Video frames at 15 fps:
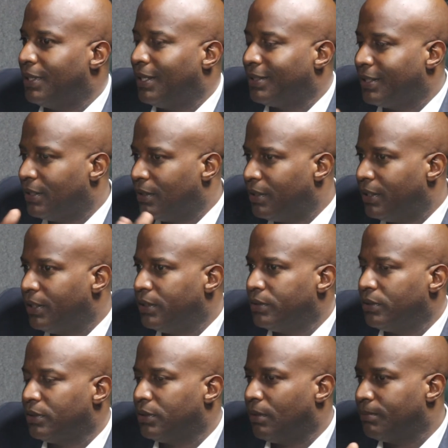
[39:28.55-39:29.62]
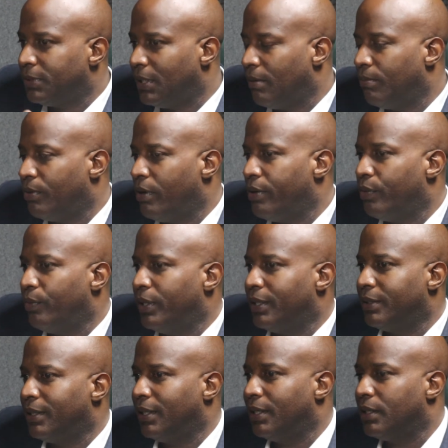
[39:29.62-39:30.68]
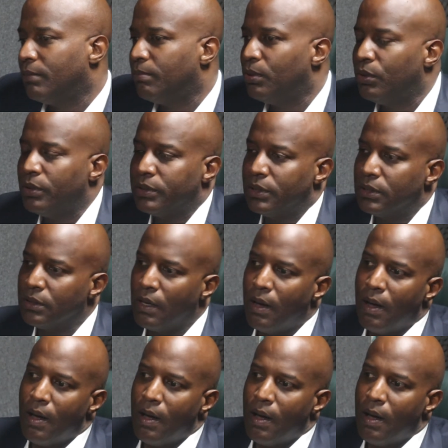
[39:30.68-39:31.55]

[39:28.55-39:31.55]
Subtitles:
that can lead to some temporary weight gain and bloating,